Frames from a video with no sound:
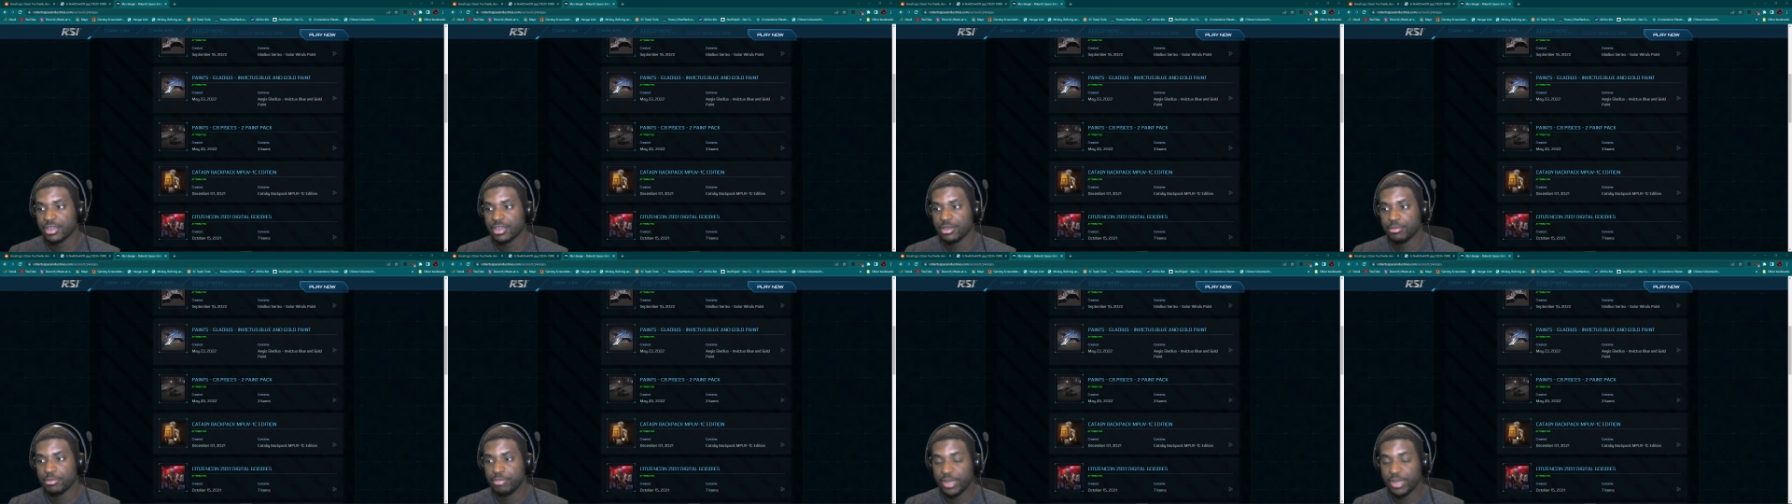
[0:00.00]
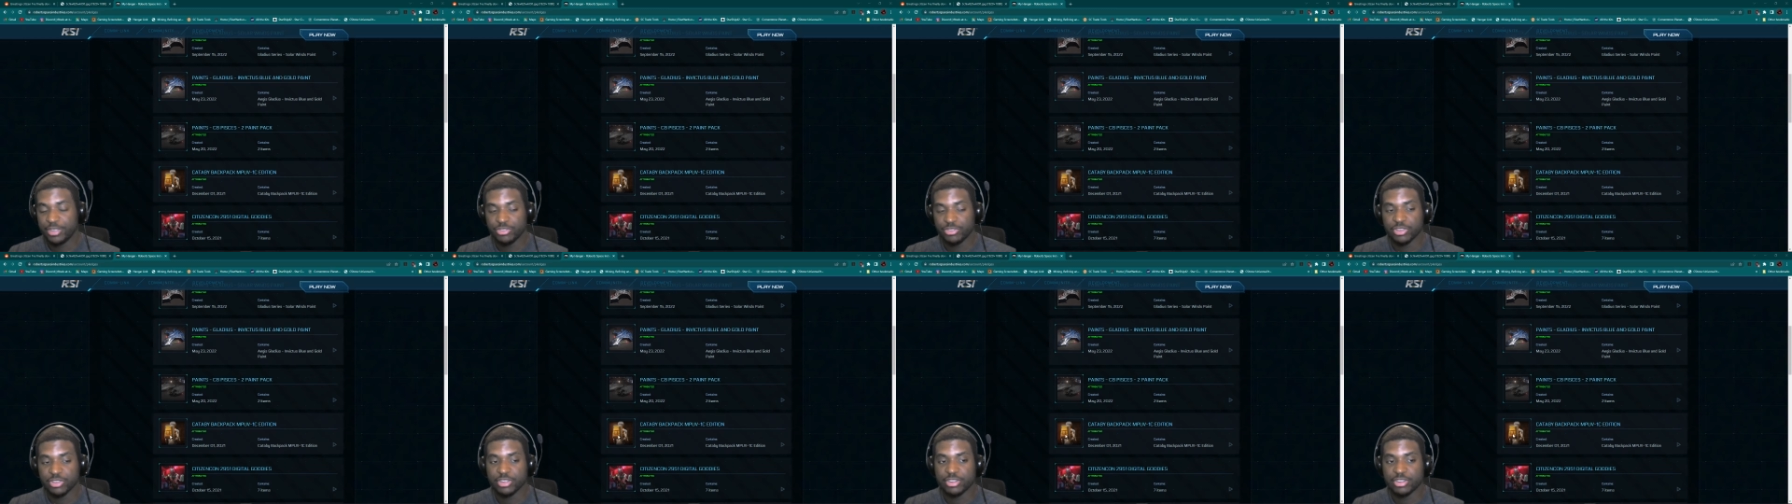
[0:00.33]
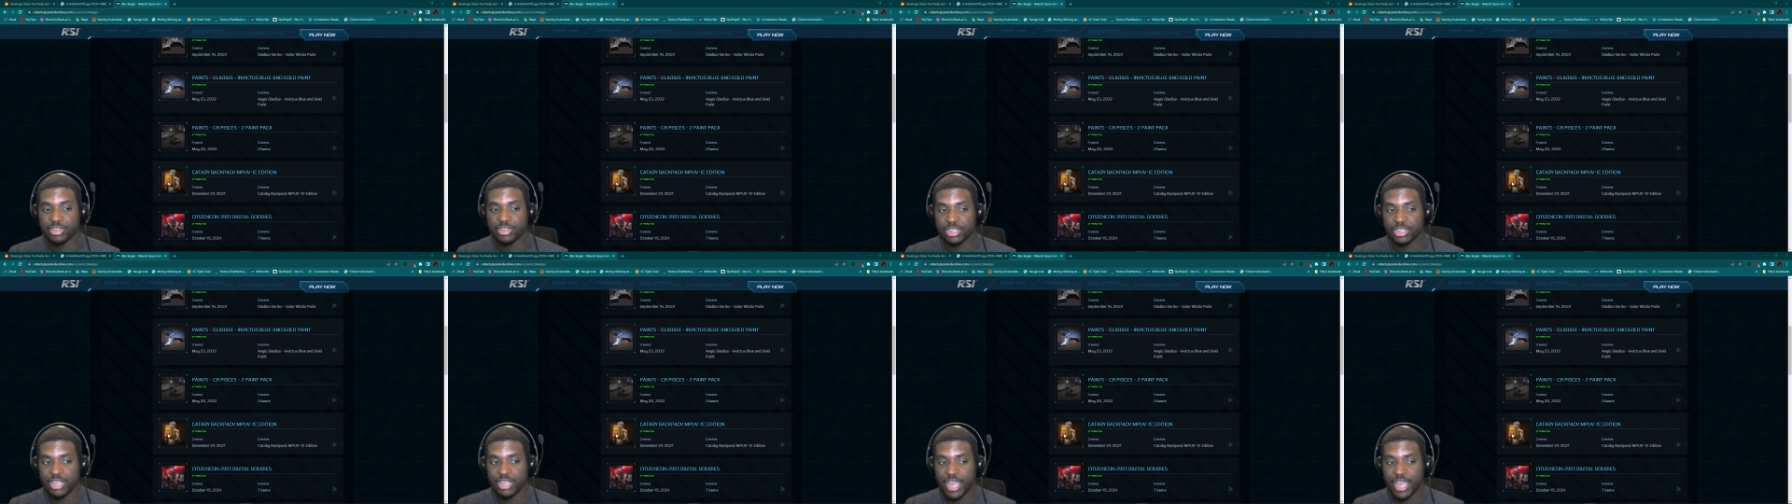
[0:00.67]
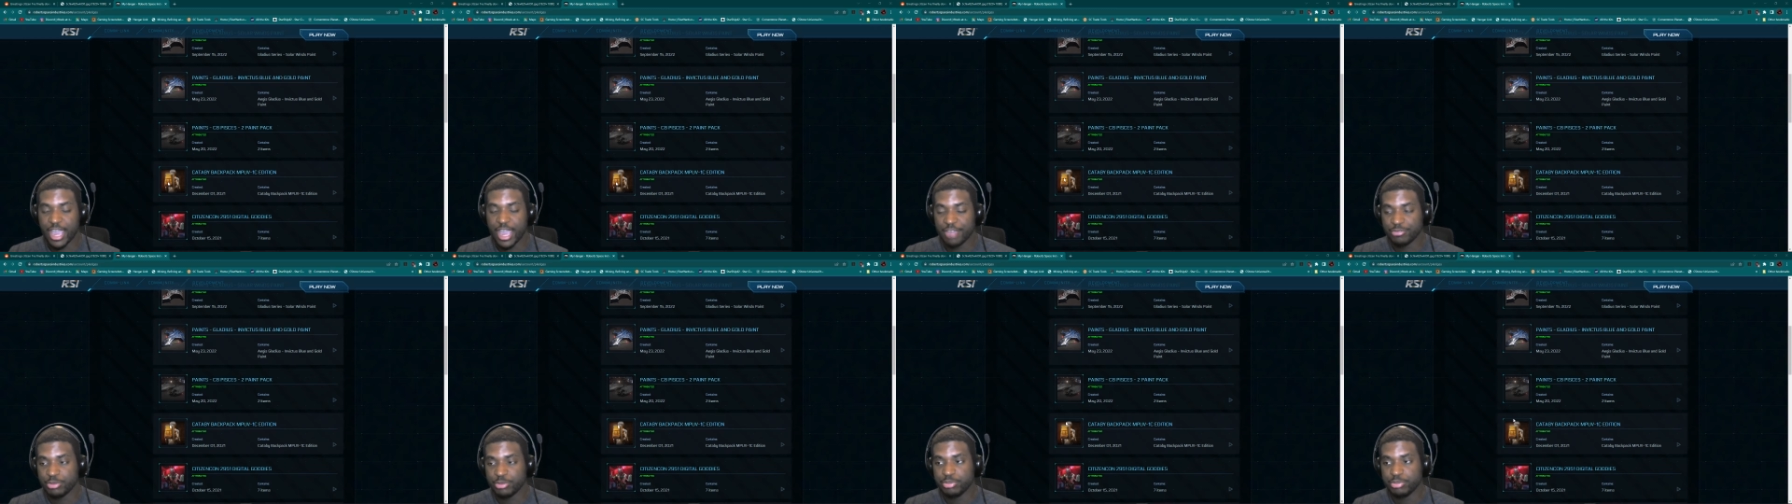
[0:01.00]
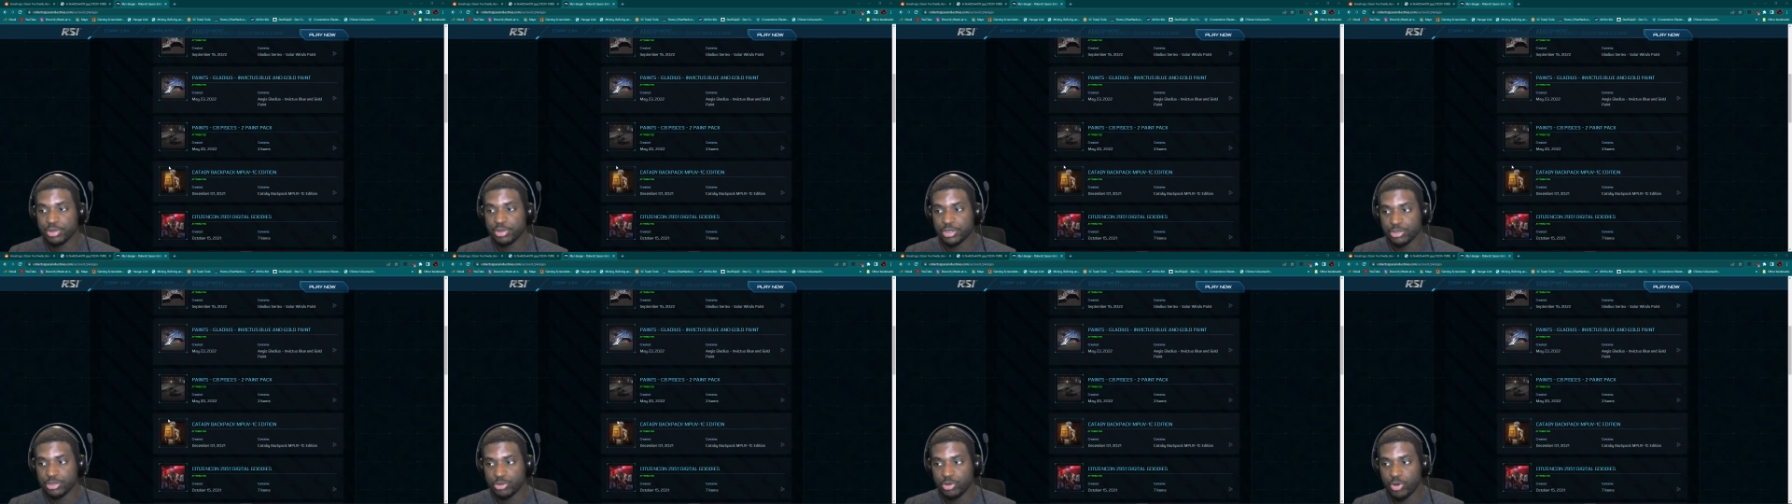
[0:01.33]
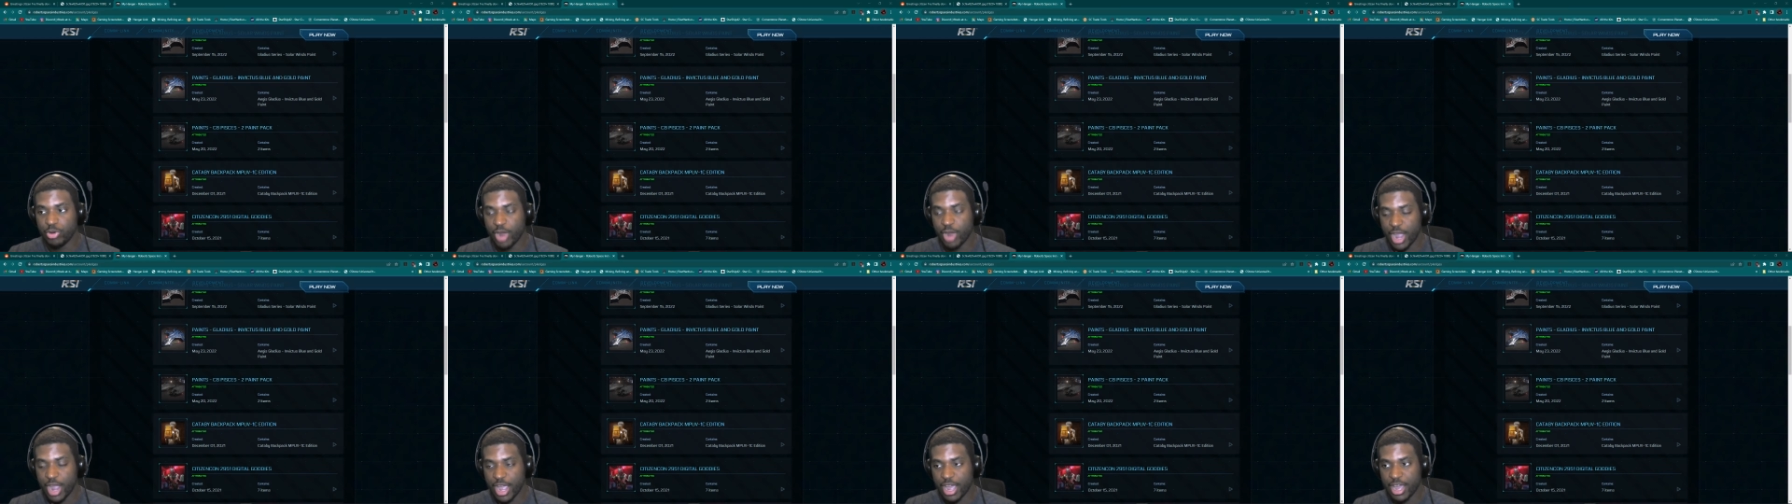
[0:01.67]
basically everybody
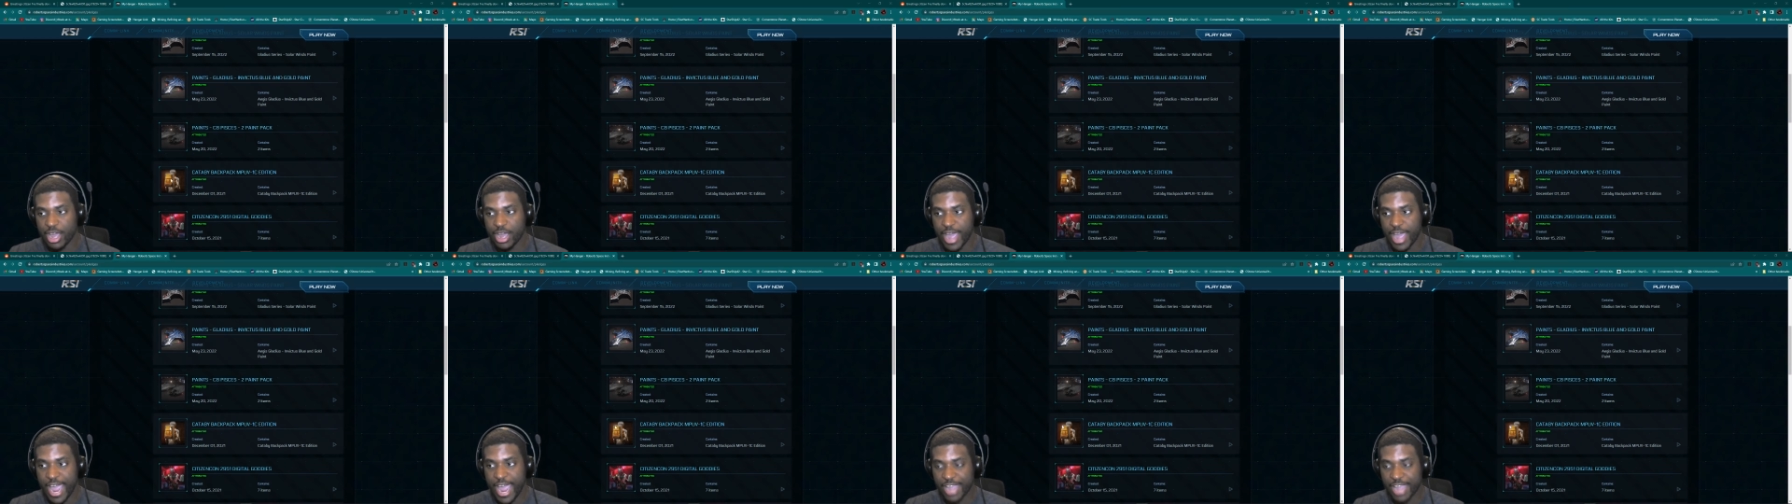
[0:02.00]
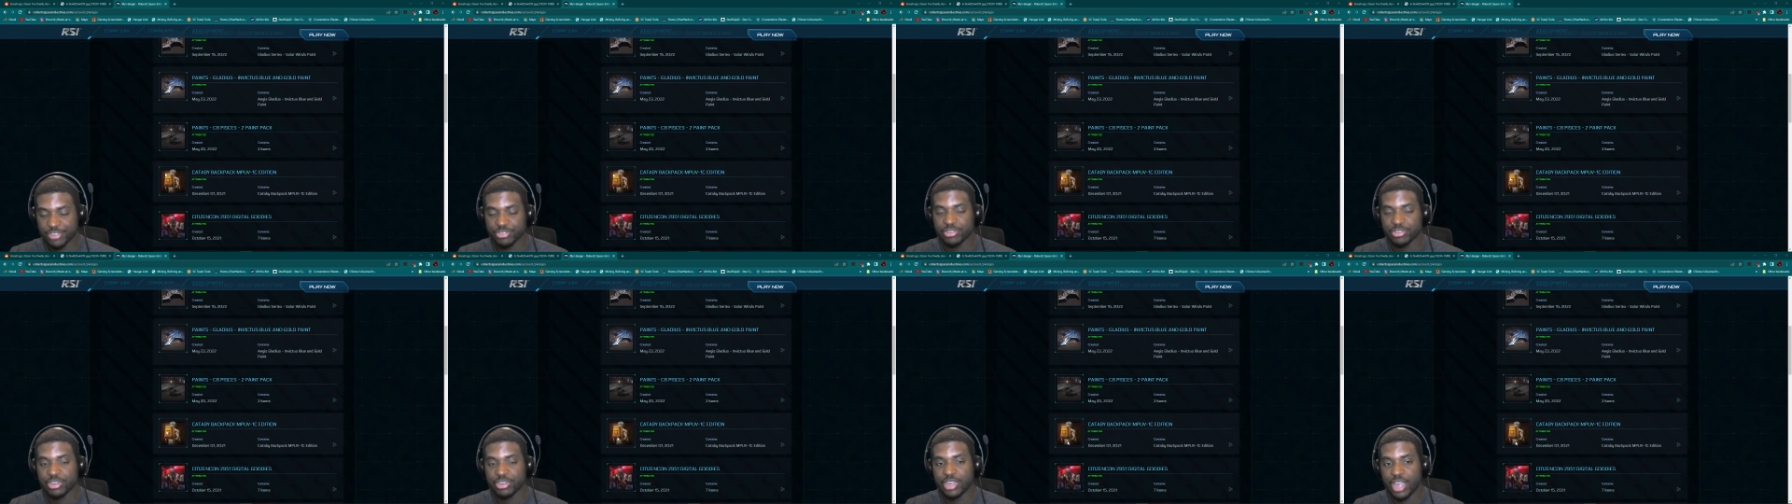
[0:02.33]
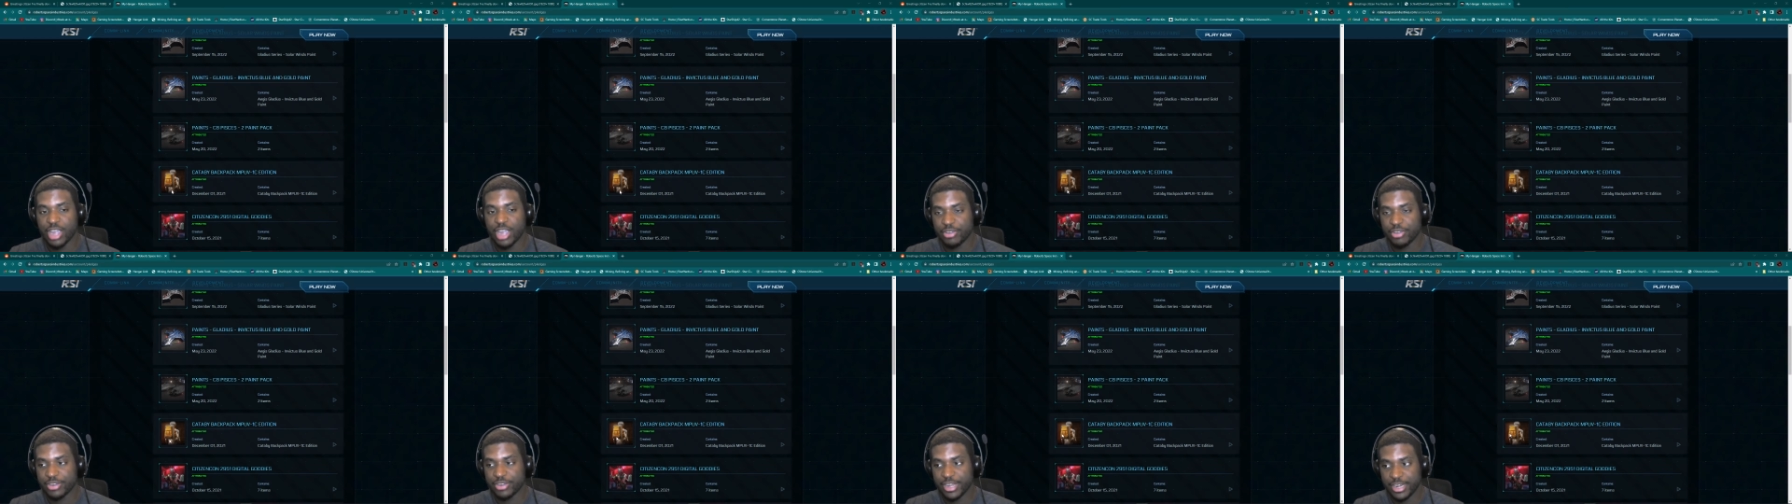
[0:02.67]
who has an account